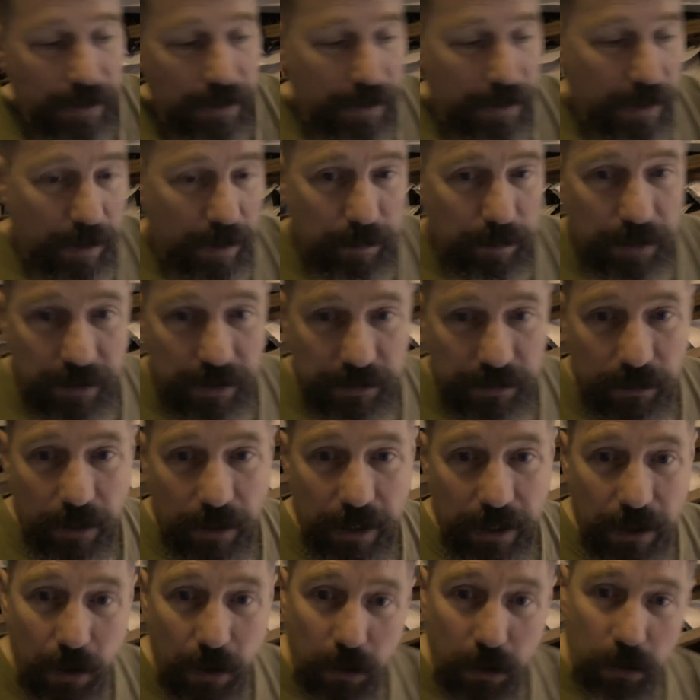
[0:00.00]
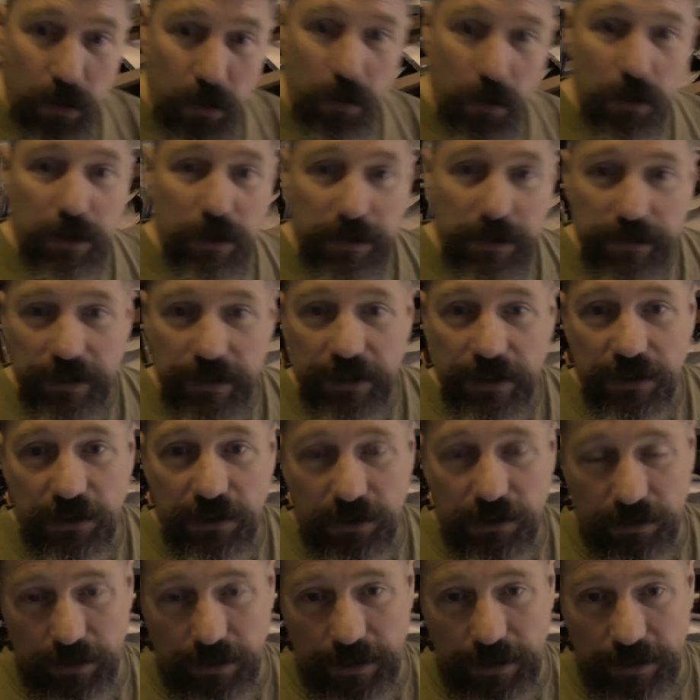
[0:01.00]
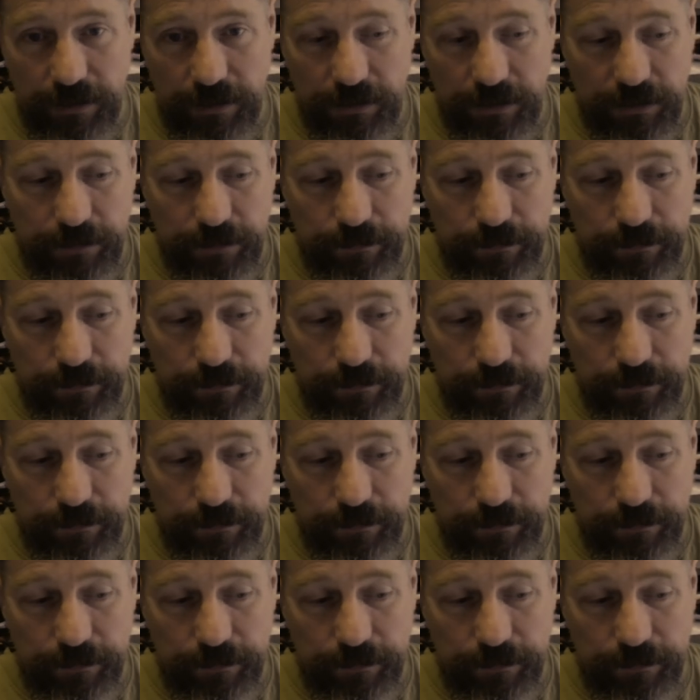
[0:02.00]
And by the way, all of these strings